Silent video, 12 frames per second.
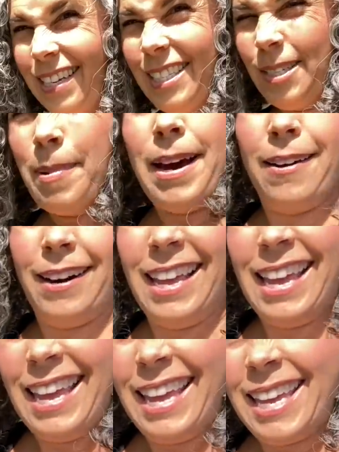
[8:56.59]
It's about
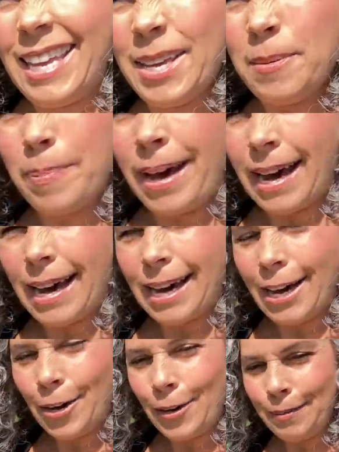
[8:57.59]
hip
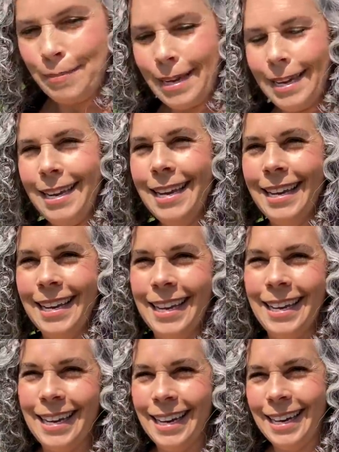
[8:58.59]
high on me.
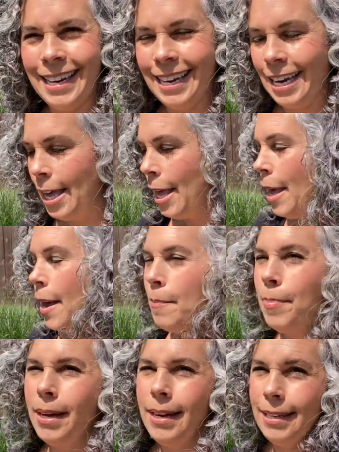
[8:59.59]

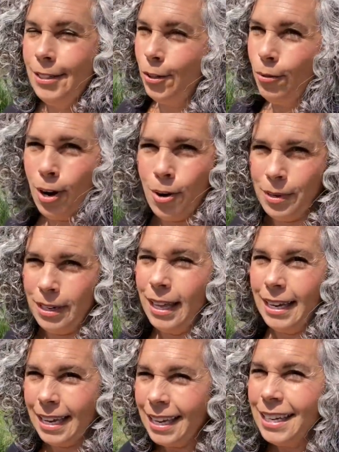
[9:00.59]
But it's growing,
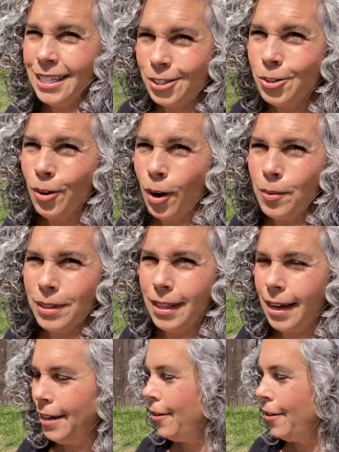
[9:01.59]
like it is growing like